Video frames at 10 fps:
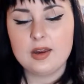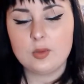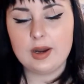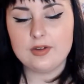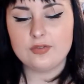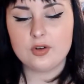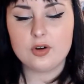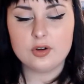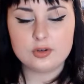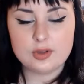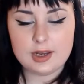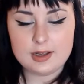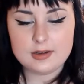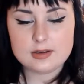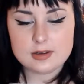Great for
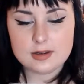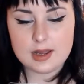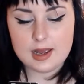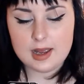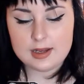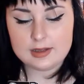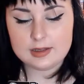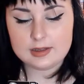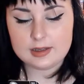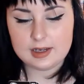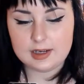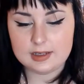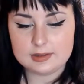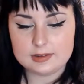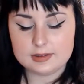creating any
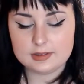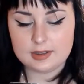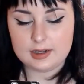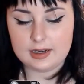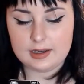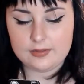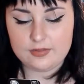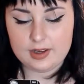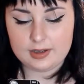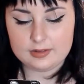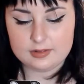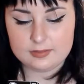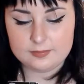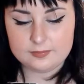cat eye effect.